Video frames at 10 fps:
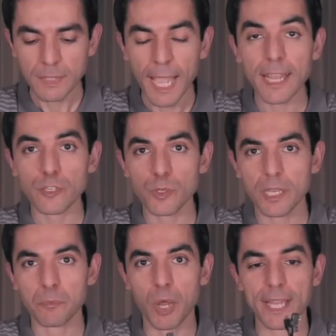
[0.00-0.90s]
And you
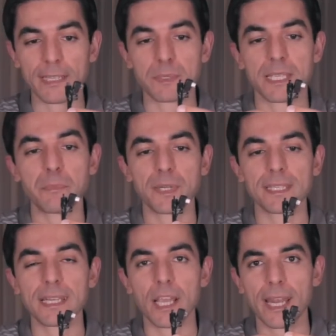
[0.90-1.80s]
can buy them
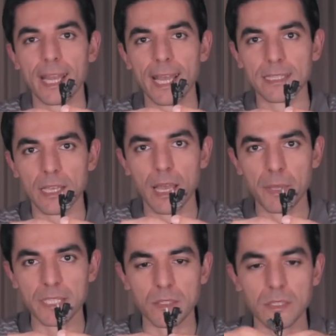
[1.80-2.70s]
separately at
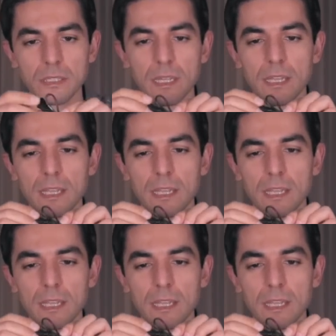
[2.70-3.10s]
Amazon